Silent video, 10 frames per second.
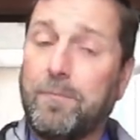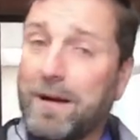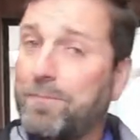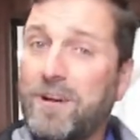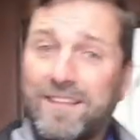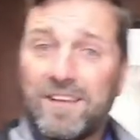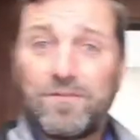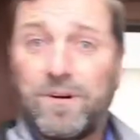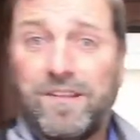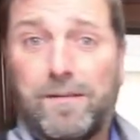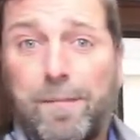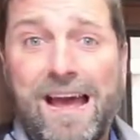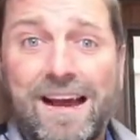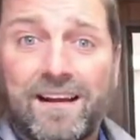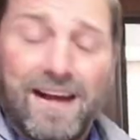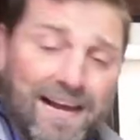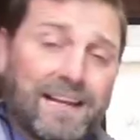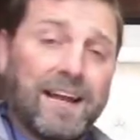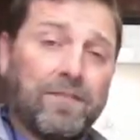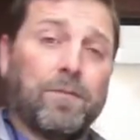By putting this one in the back, I
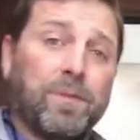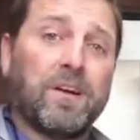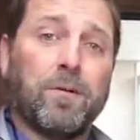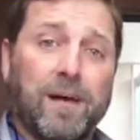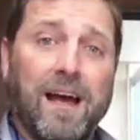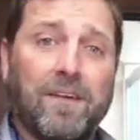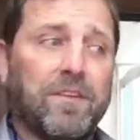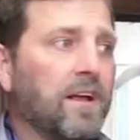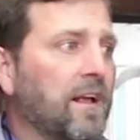can have a bigger bath